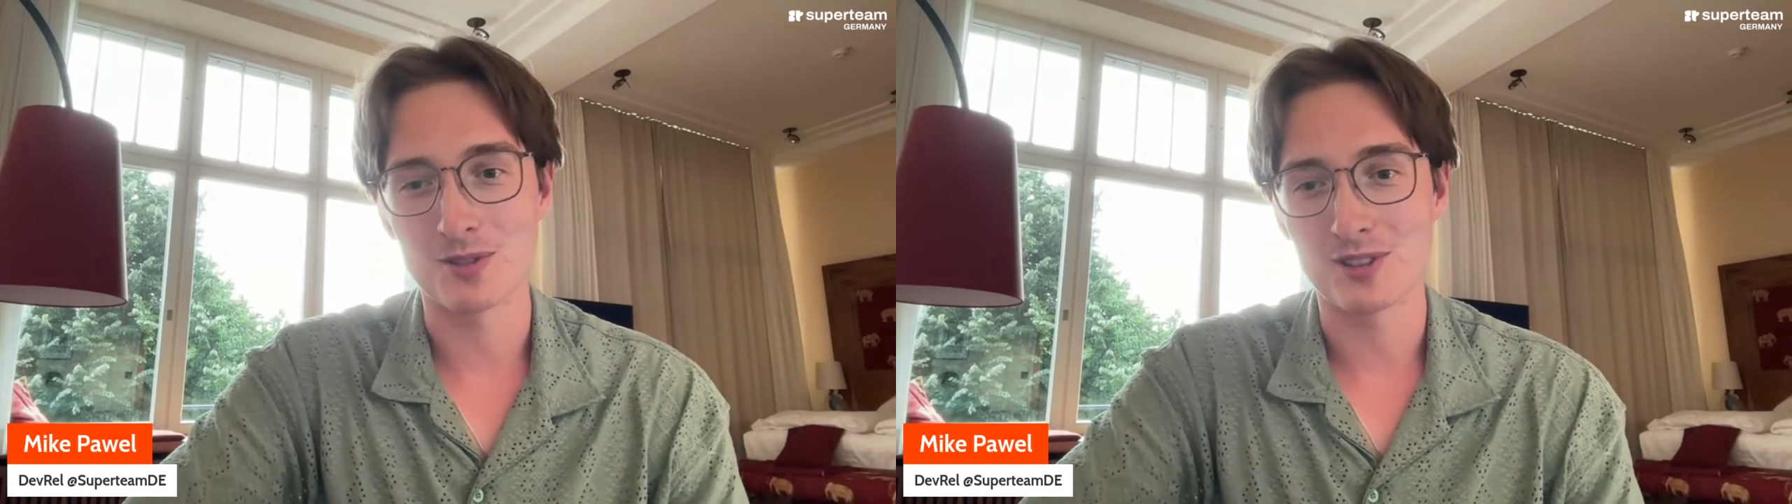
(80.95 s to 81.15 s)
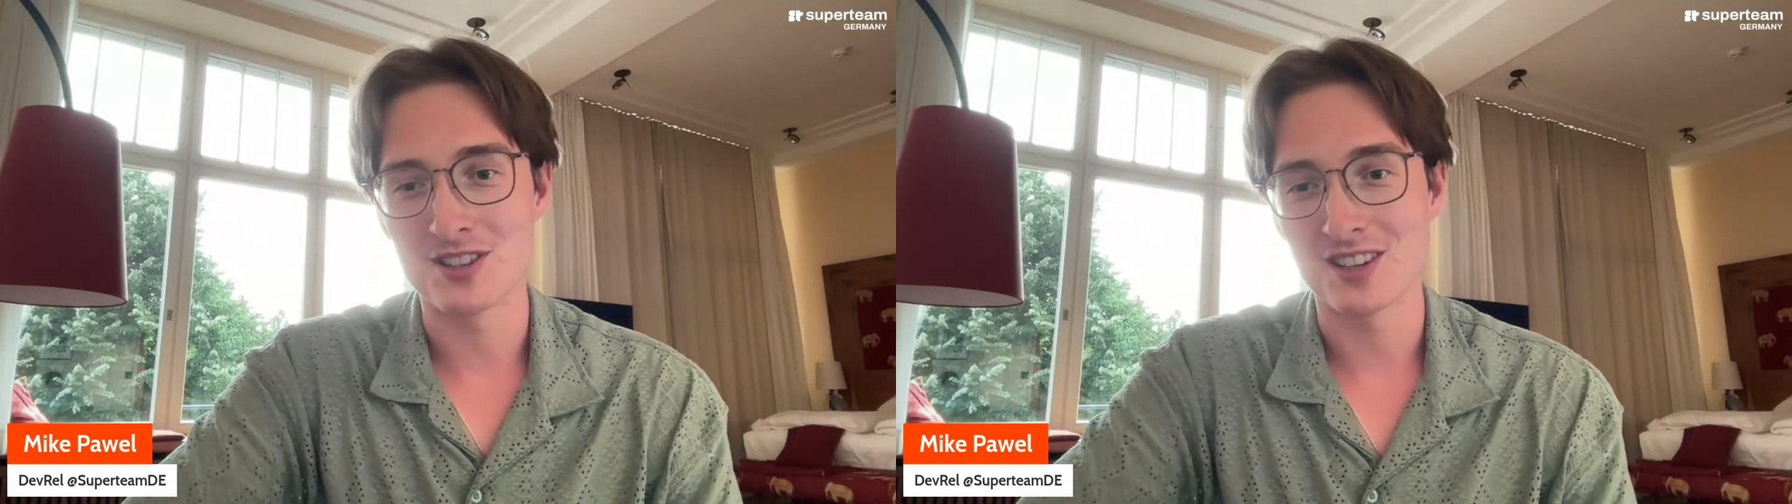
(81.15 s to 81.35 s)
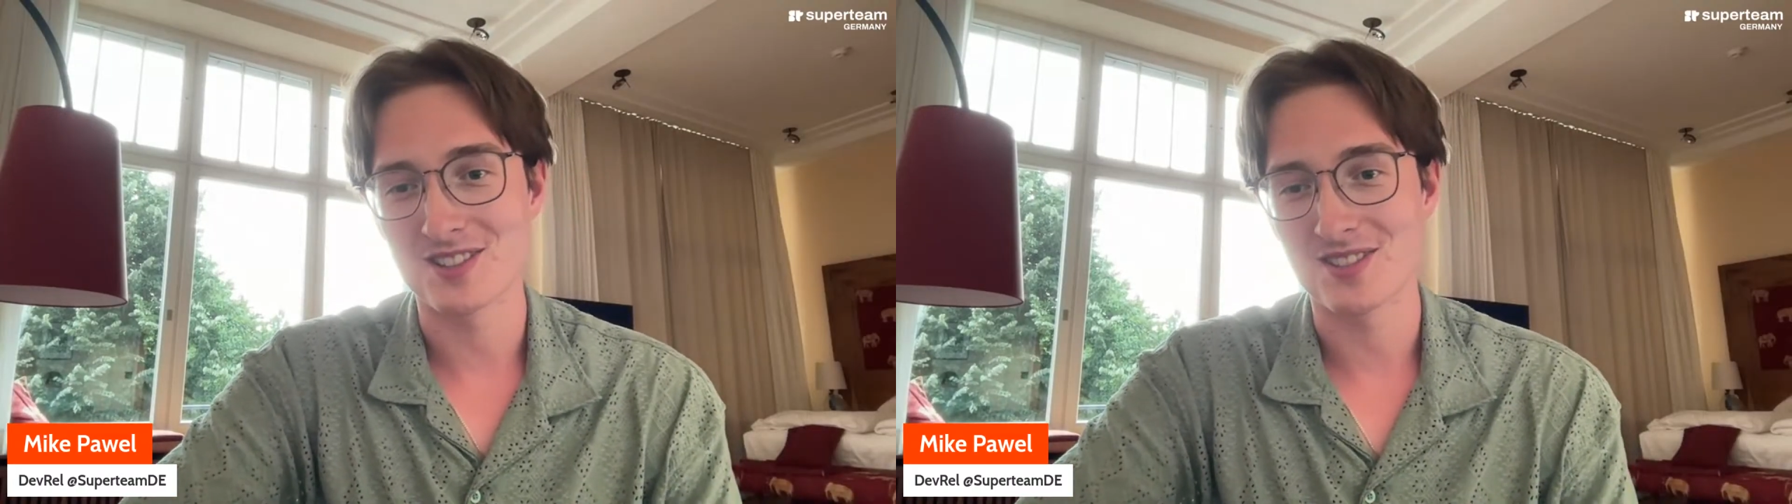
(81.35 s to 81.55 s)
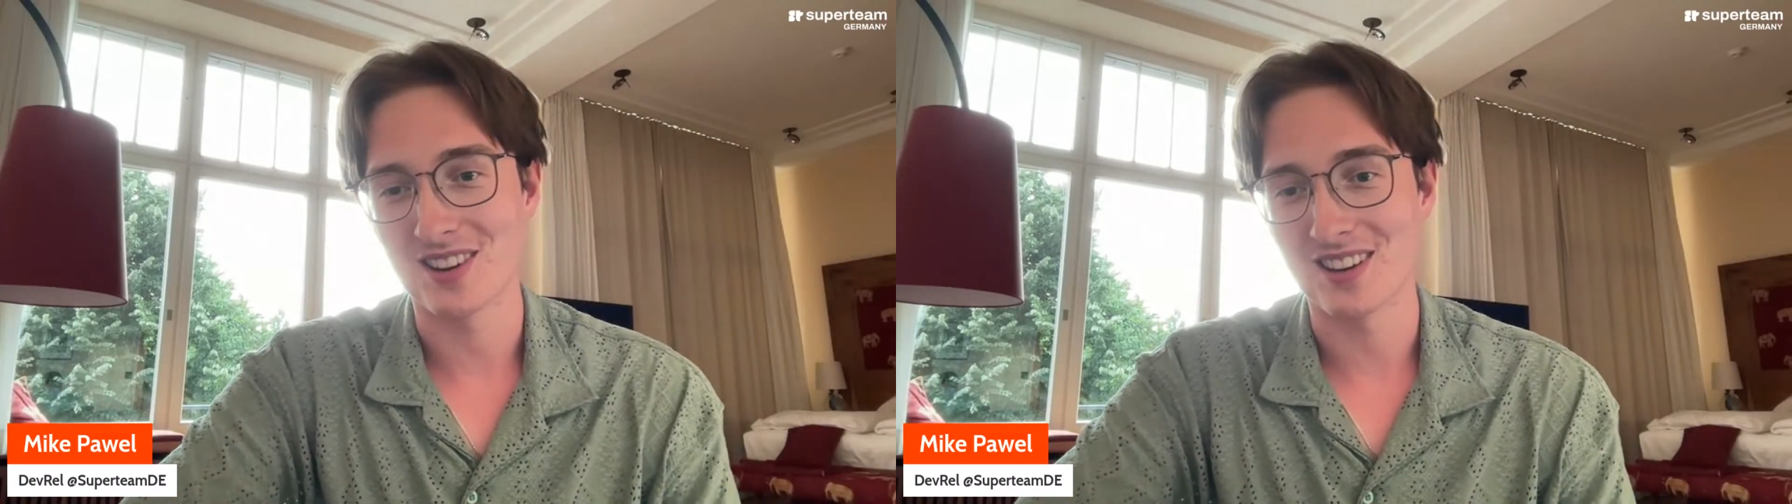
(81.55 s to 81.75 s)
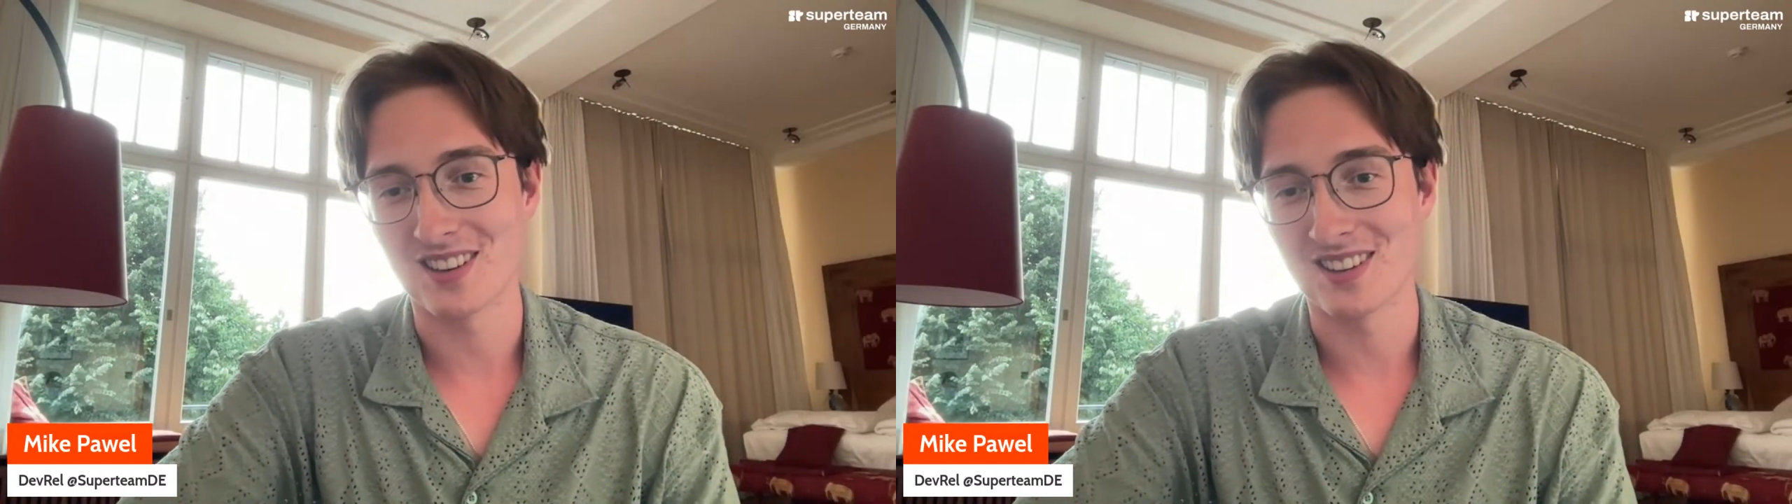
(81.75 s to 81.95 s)
village at
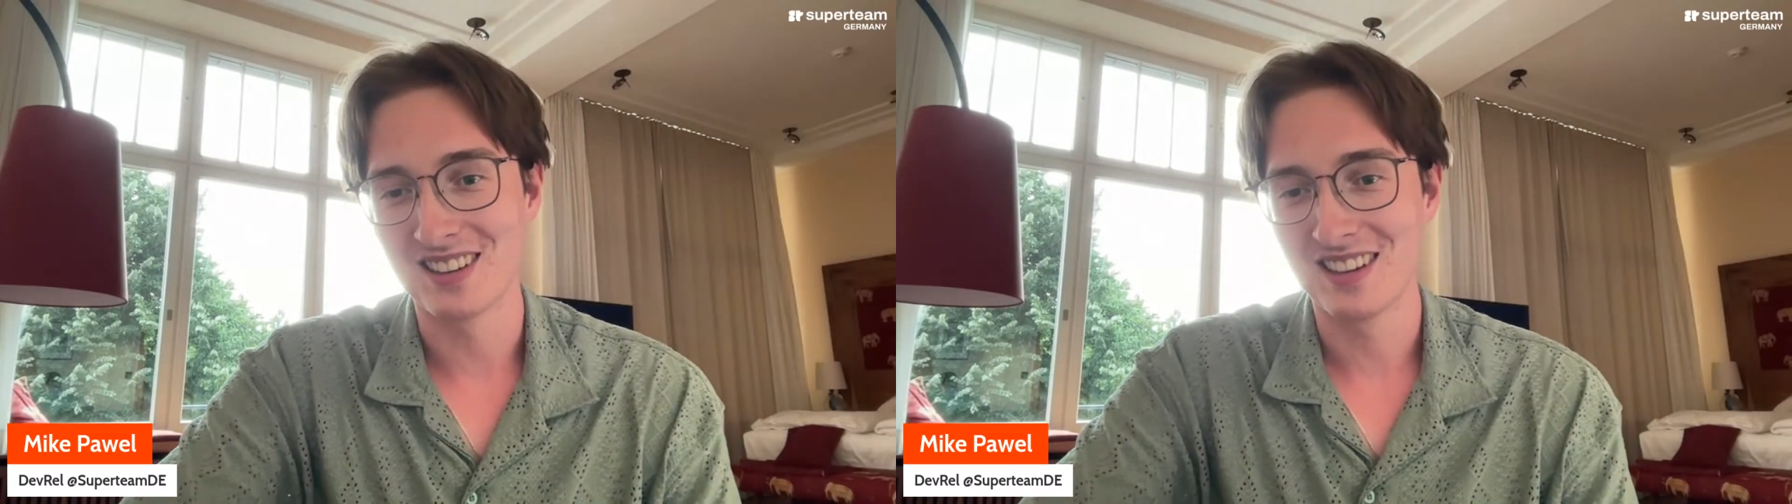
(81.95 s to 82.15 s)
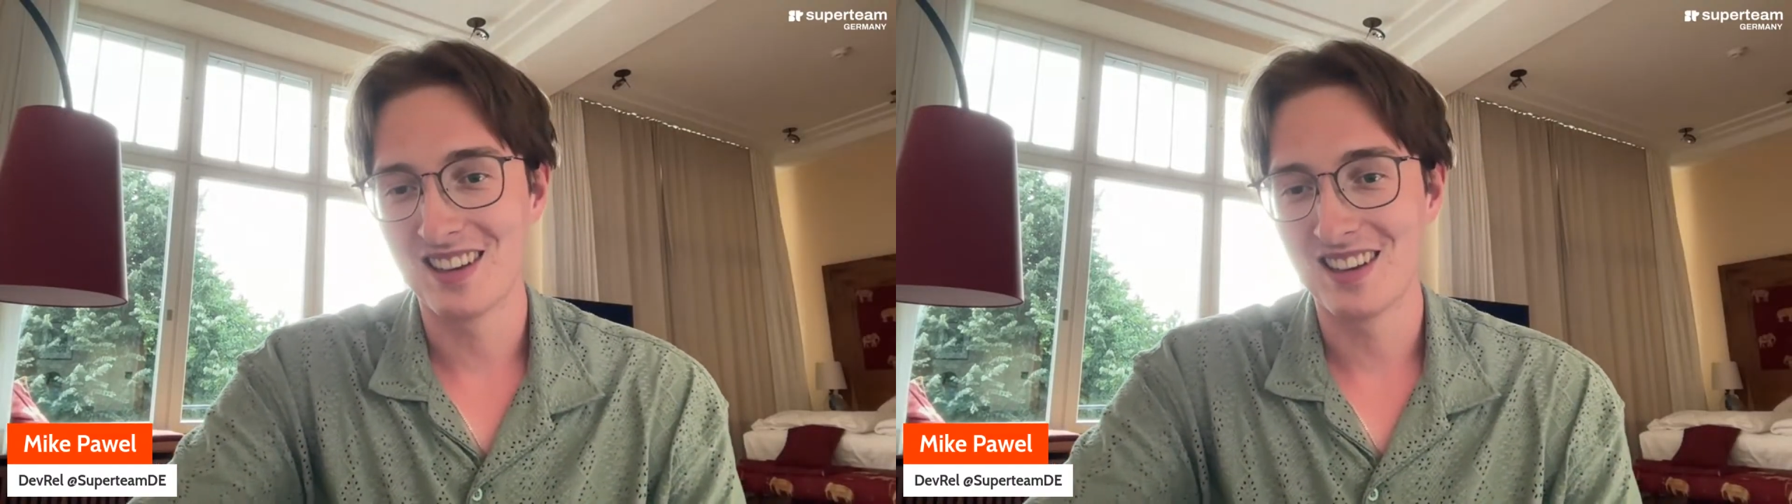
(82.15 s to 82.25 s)
Solana.